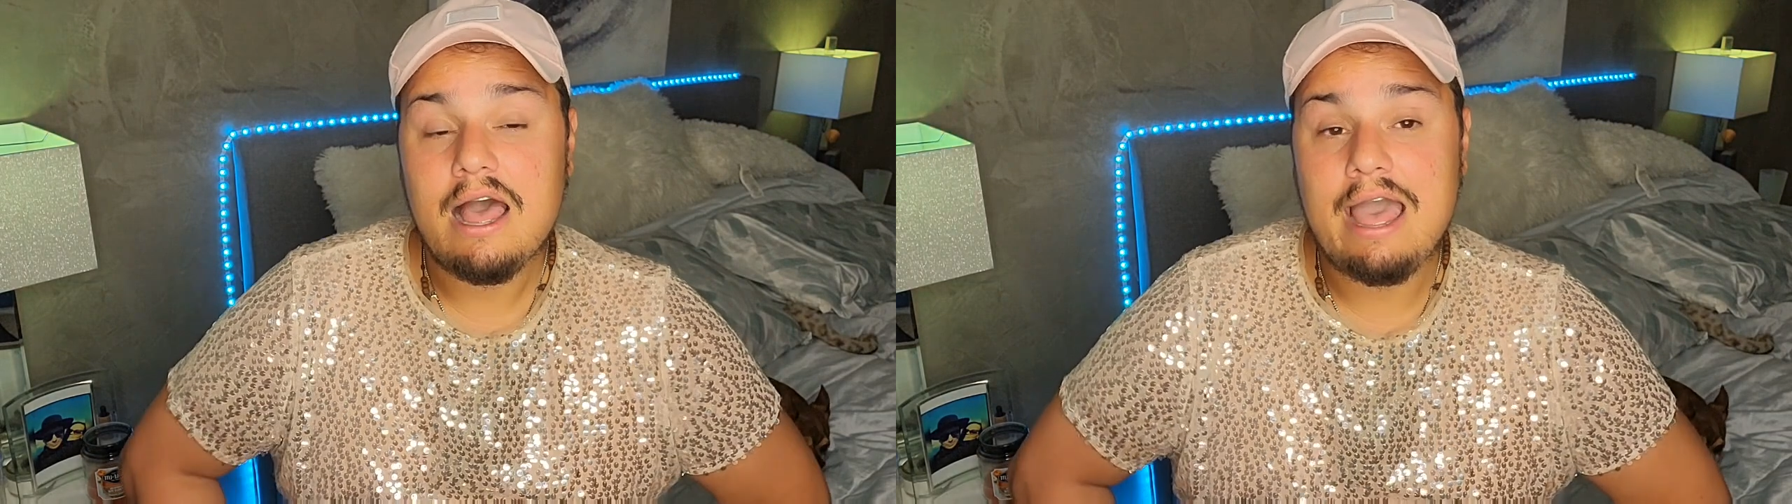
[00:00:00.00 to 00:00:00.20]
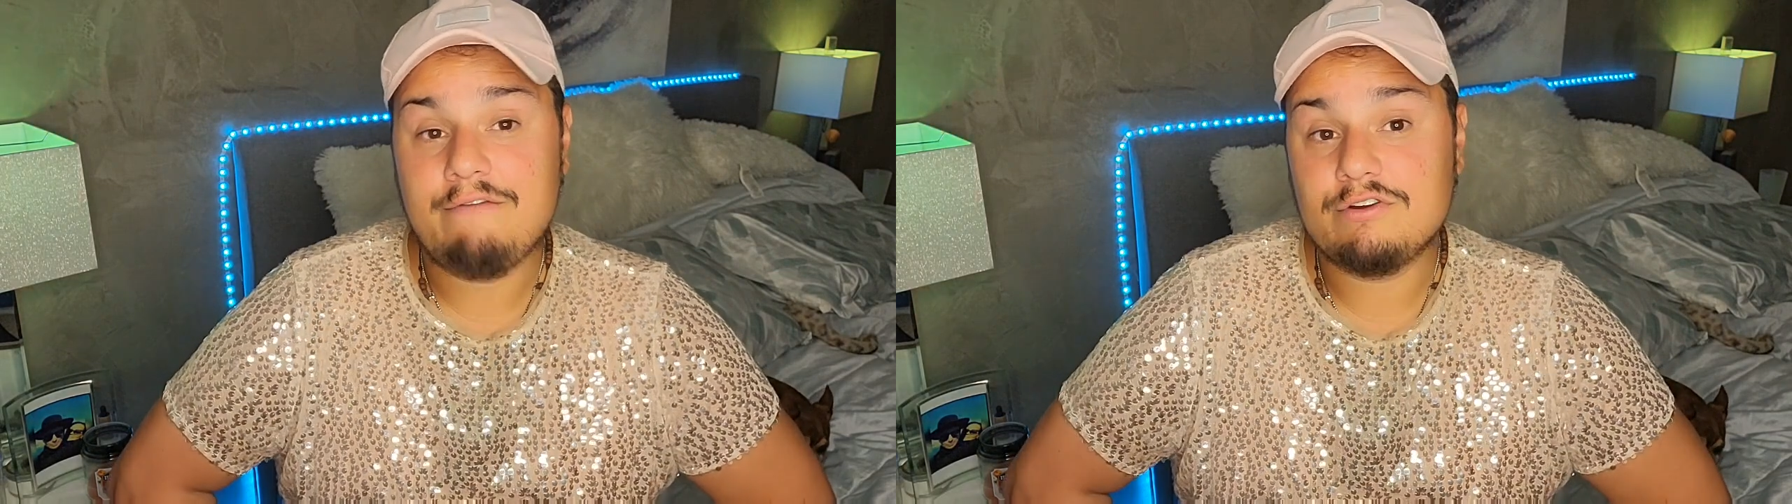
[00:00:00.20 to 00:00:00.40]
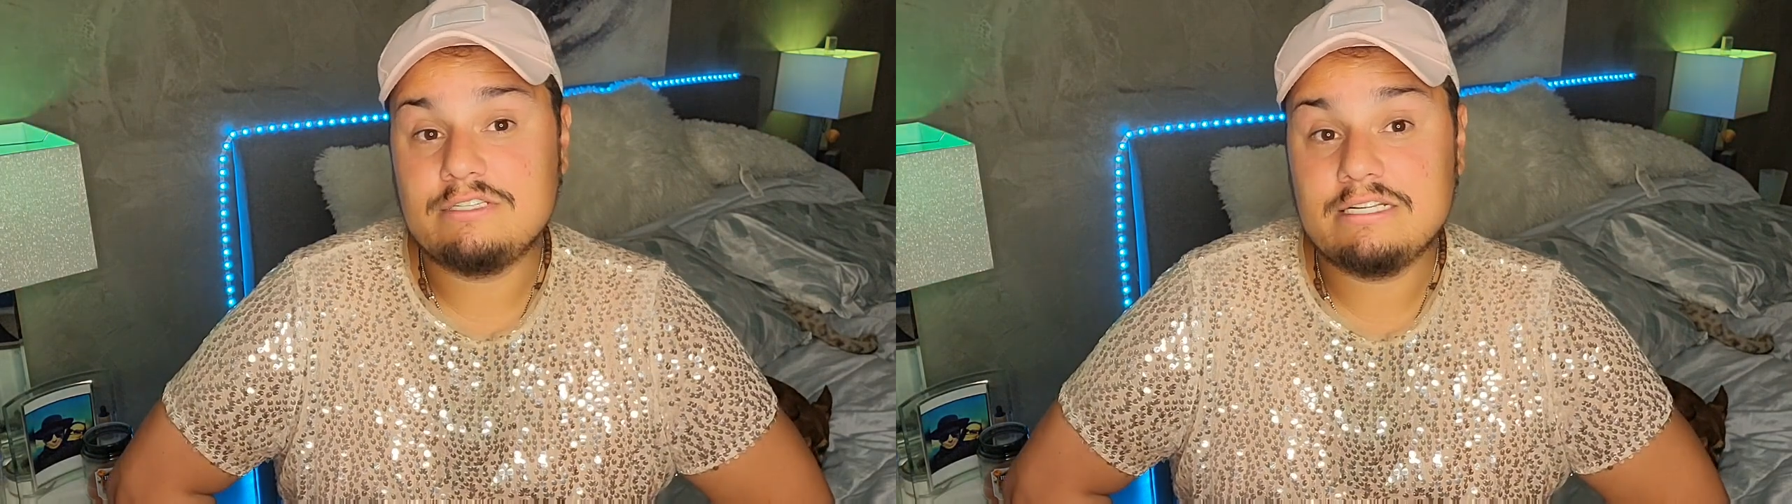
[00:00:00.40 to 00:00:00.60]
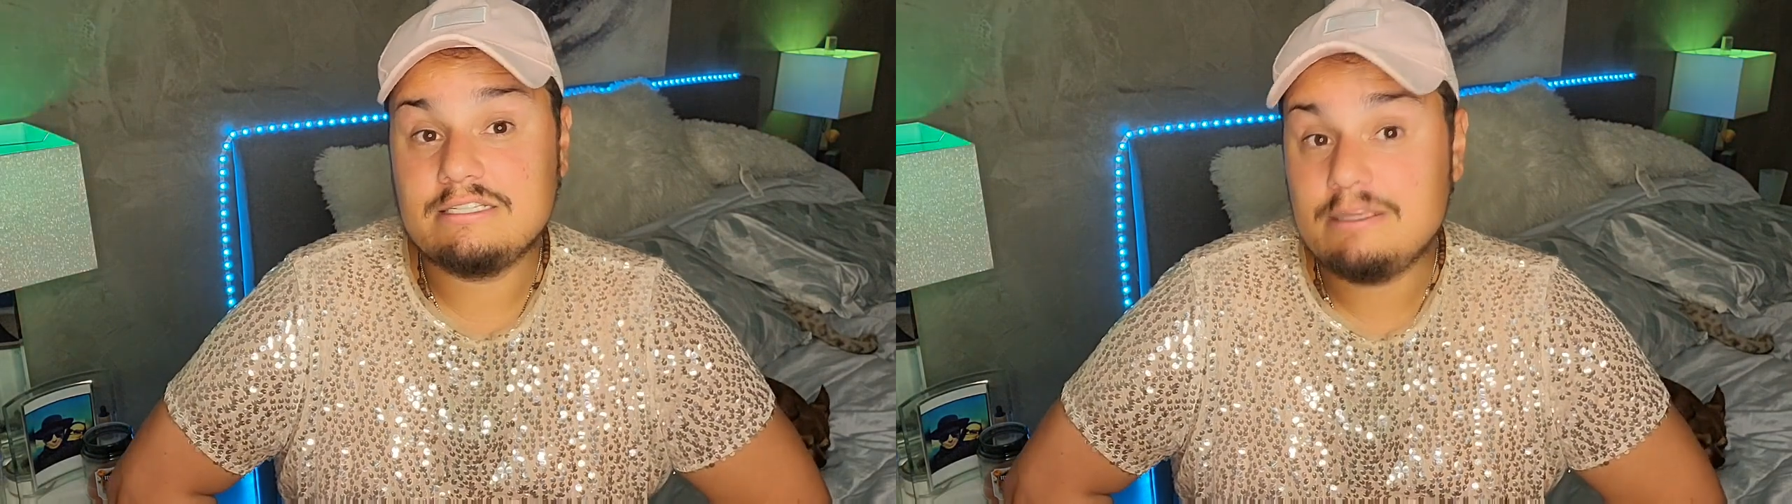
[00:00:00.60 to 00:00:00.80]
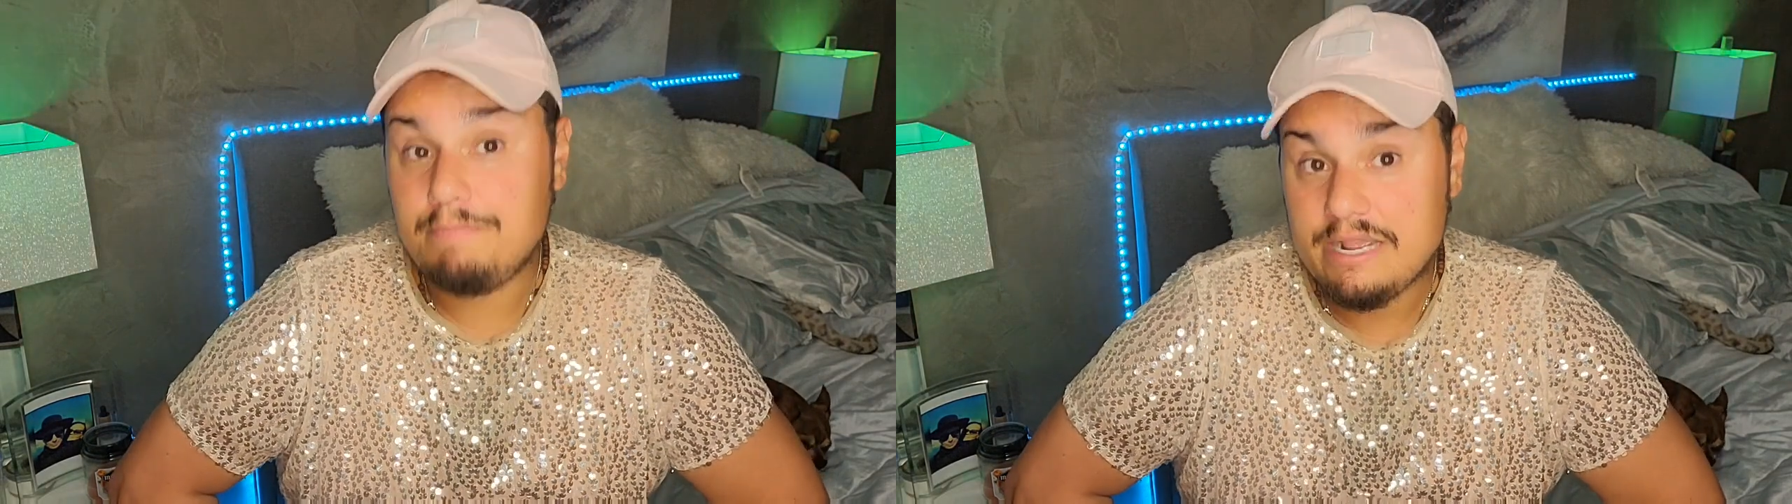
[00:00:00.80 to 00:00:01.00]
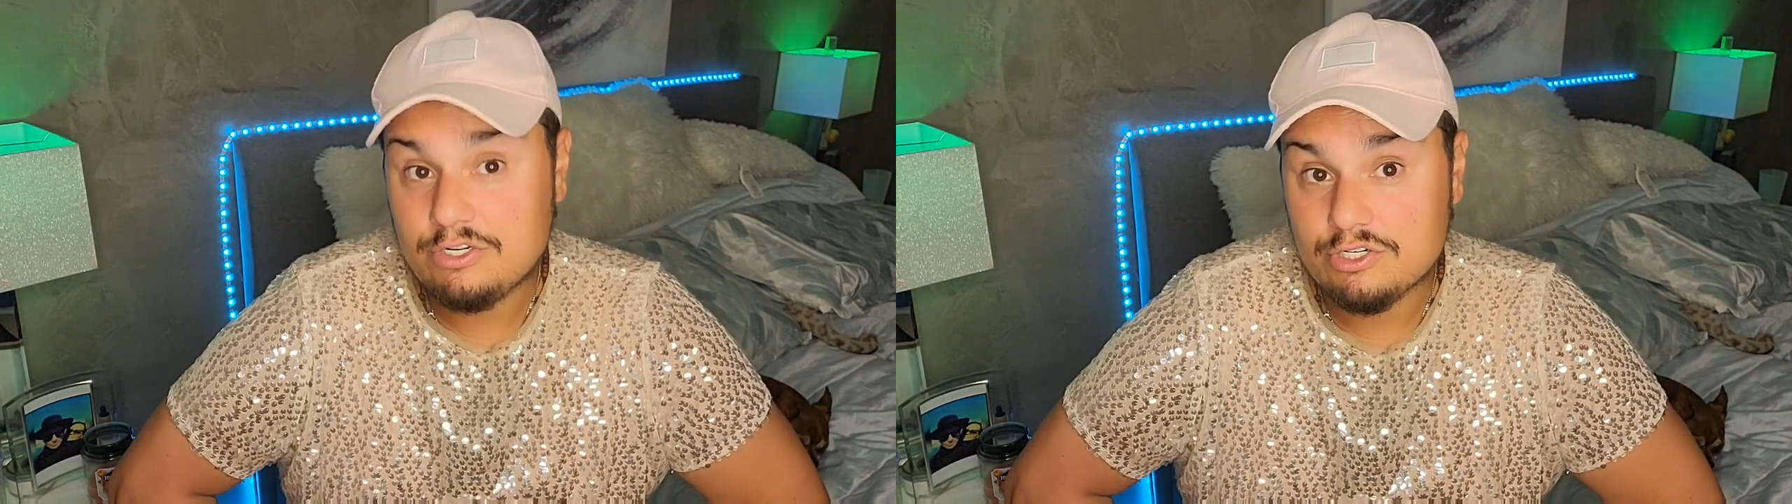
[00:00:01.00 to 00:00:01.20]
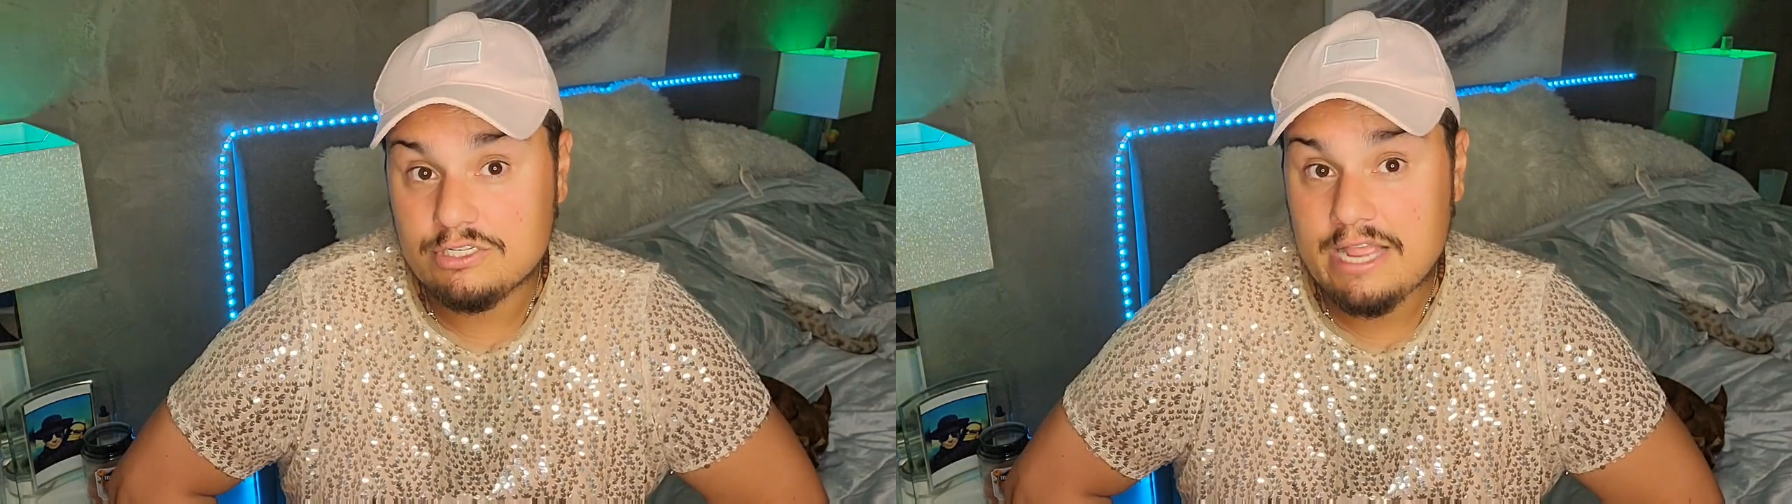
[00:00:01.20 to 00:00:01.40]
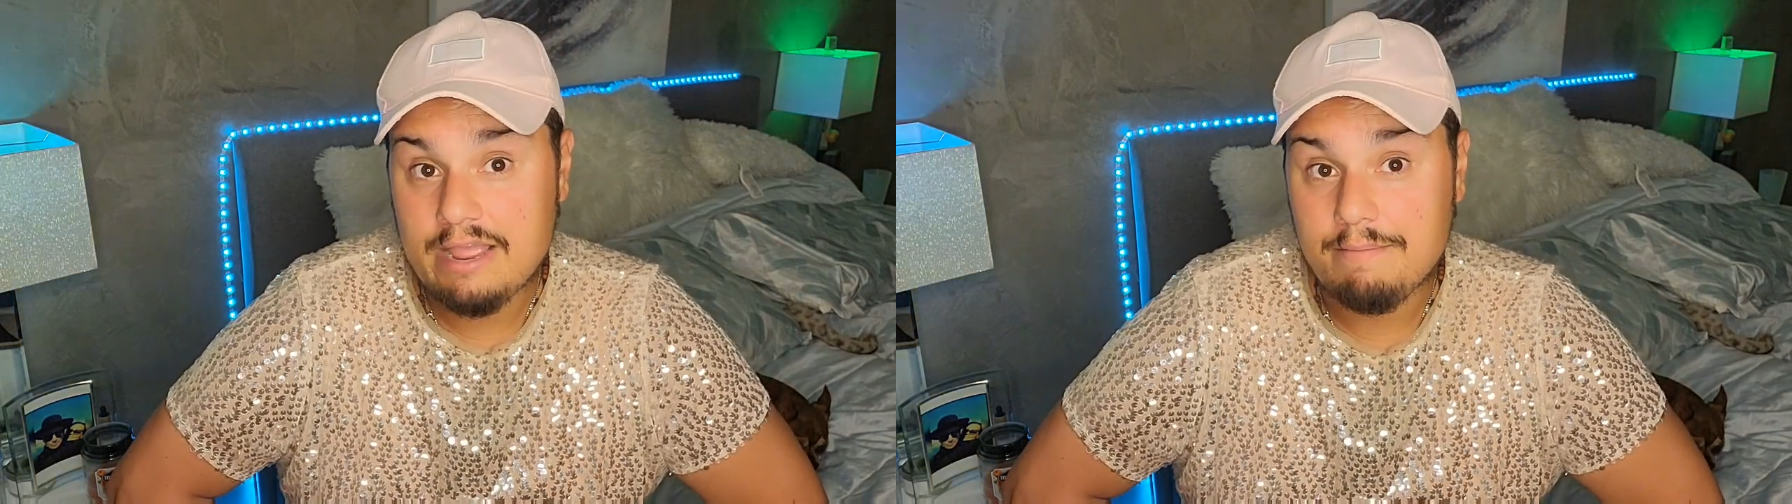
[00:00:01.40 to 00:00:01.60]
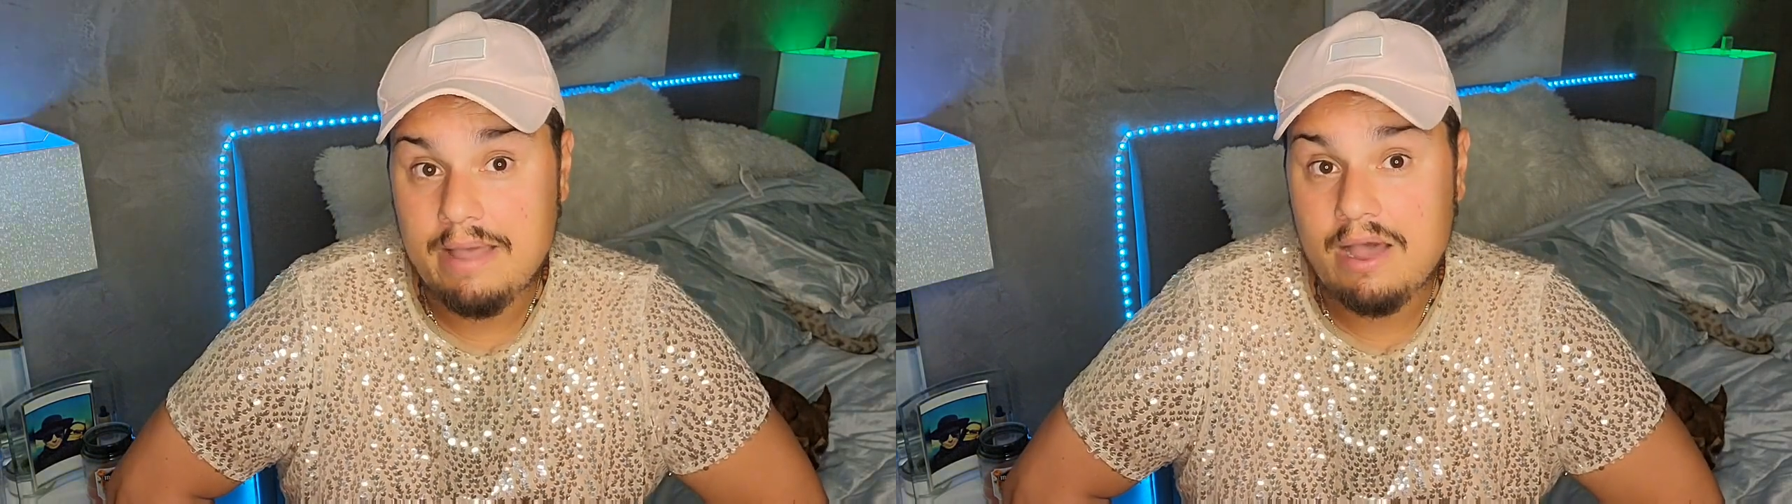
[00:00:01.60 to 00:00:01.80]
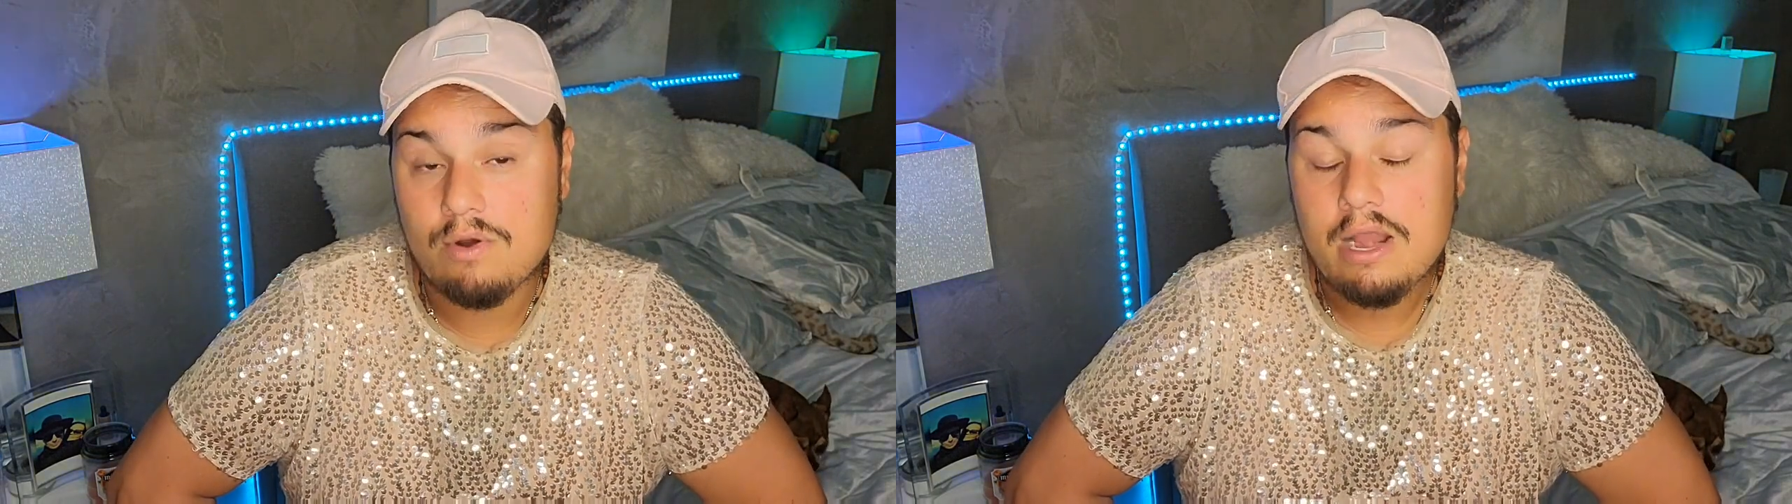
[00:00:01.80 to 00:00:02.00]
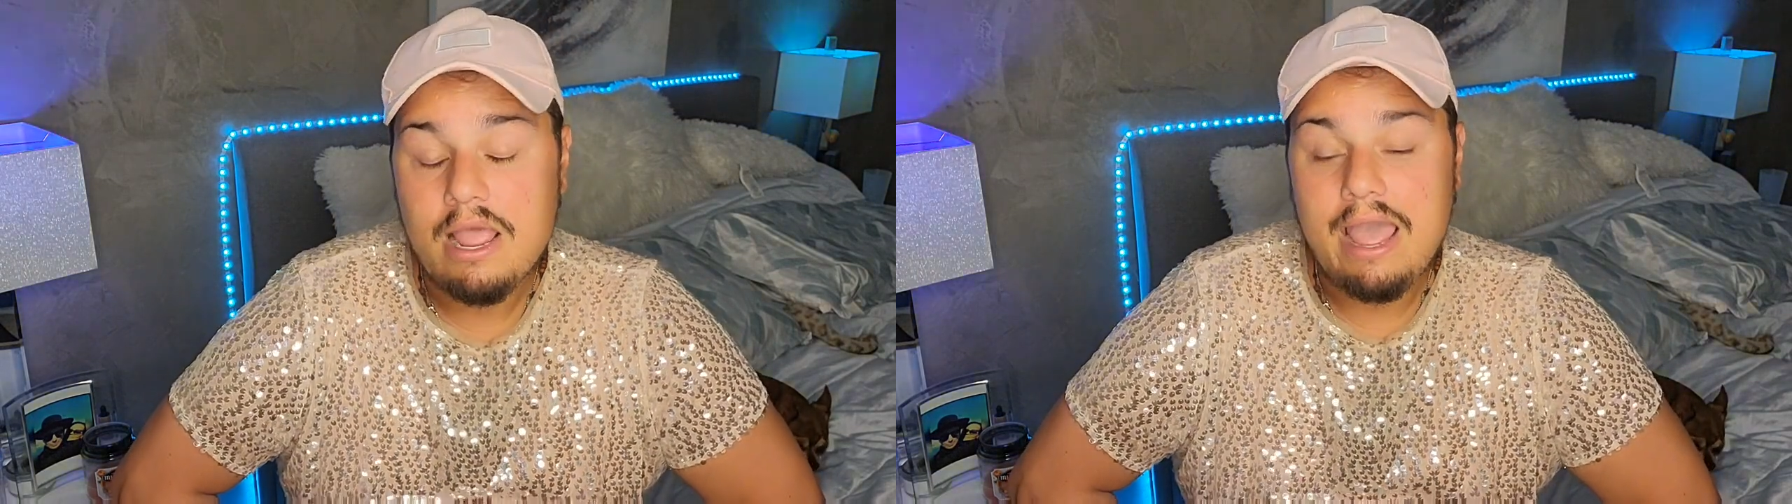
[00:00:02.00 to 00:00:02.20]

ever since the pictures came out